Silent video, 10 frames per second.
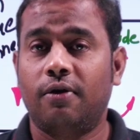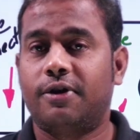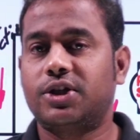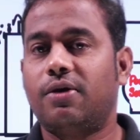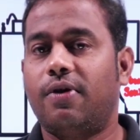
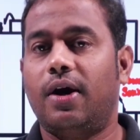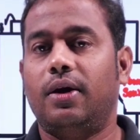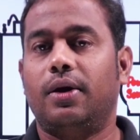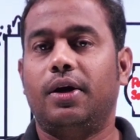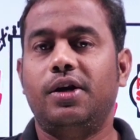First of
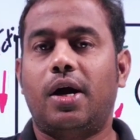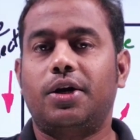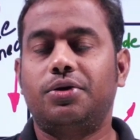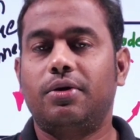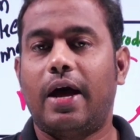all, in
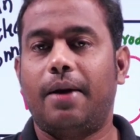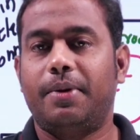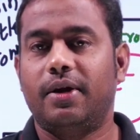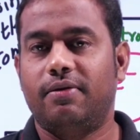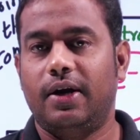order to
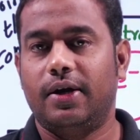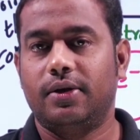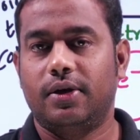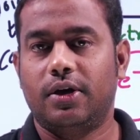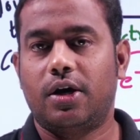happen a
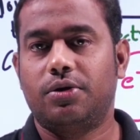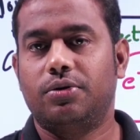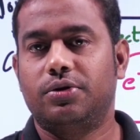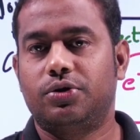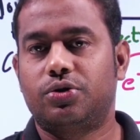welding, in order
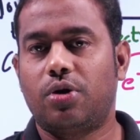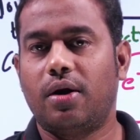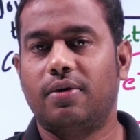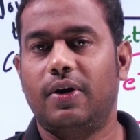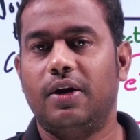to
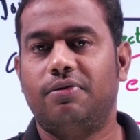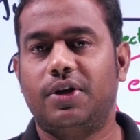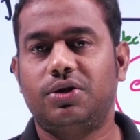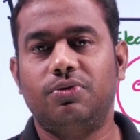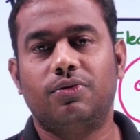start the welding,
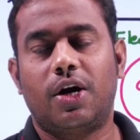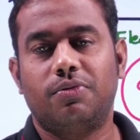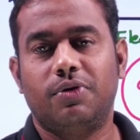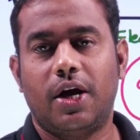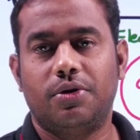first
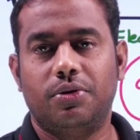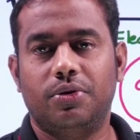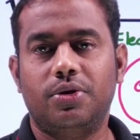what we have to do